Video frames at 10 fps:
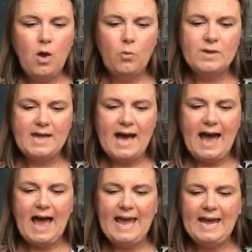With a
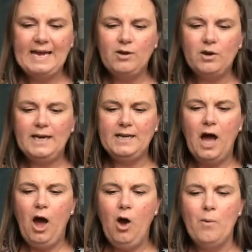"hey, nonny,
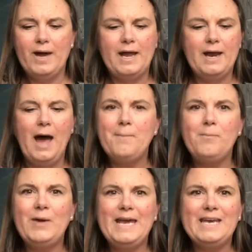no," and up
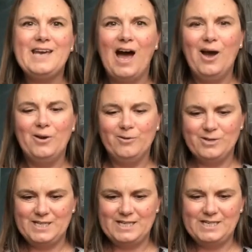we go,
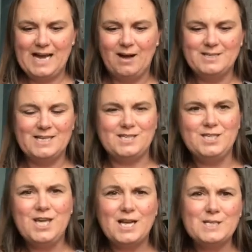she shouted.
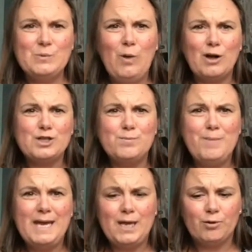"Just watch
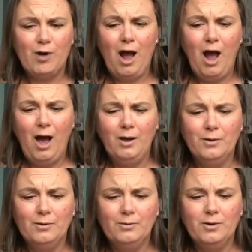me
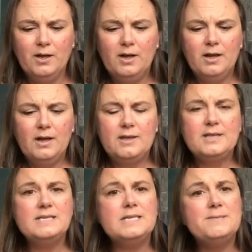grow."
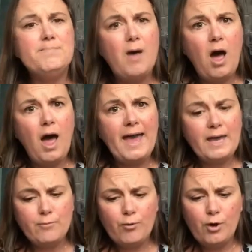"This is
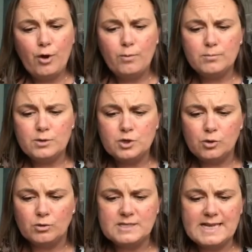my room,"
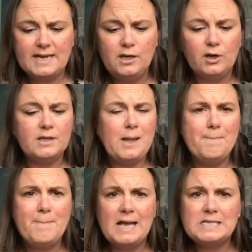George said. "Look at the
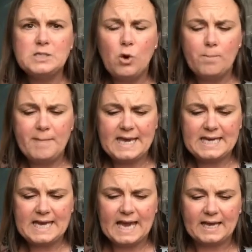mess you're
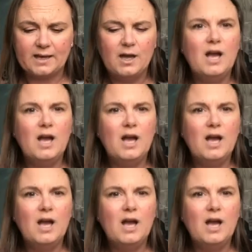making."